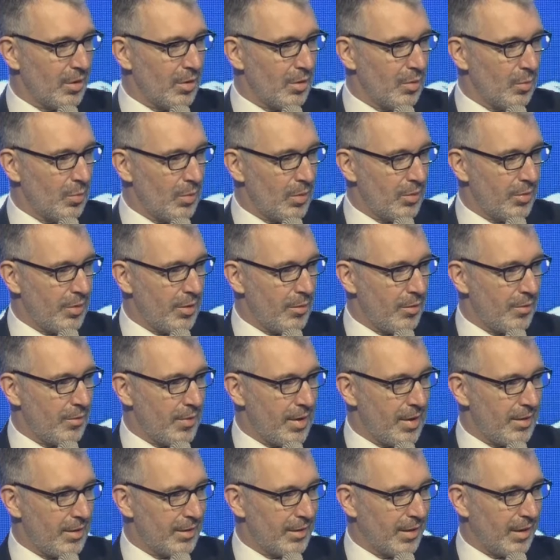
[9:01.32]
with their
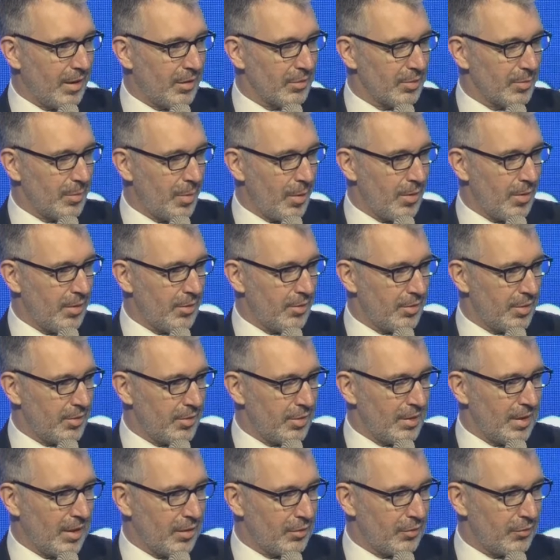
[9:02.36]
Iranian counterparts in the
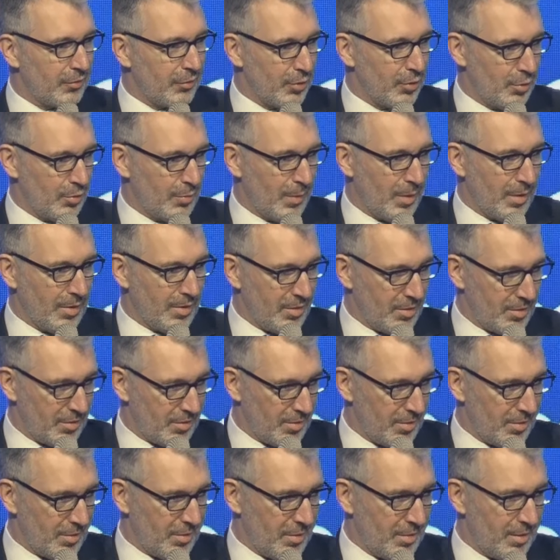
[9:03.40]
last few months.
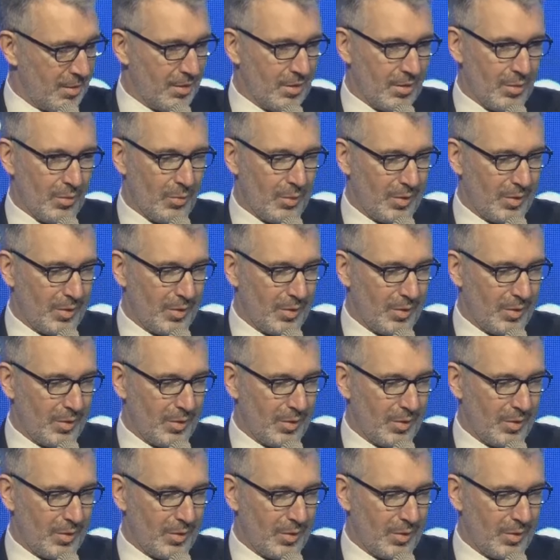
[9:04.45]
We